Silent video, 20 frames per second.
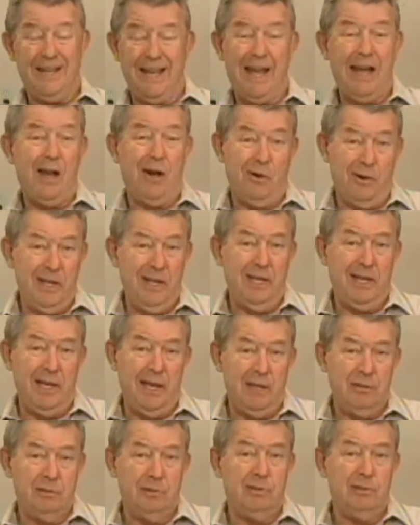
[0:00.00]
now in
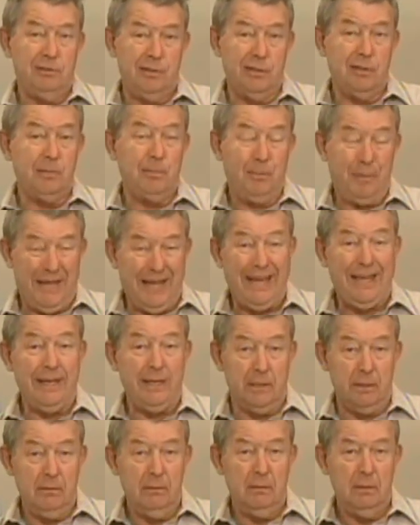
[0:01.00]
essence you're
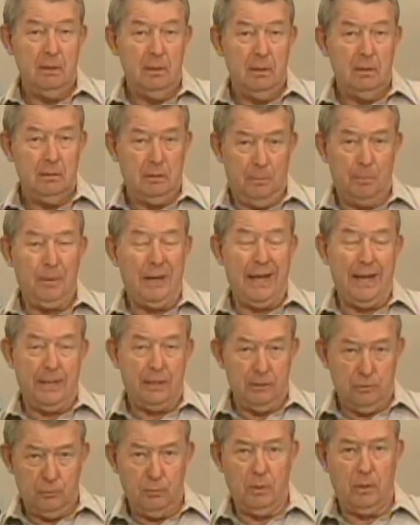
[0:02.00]
paying to
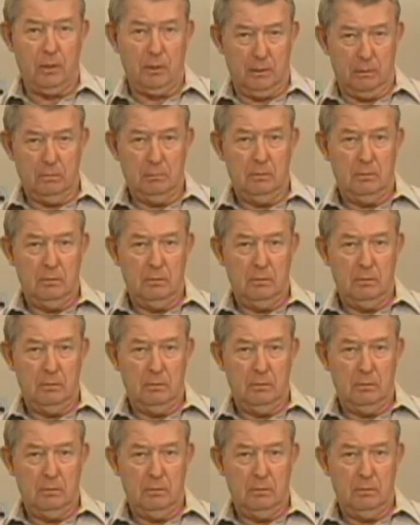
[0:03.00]
practice working.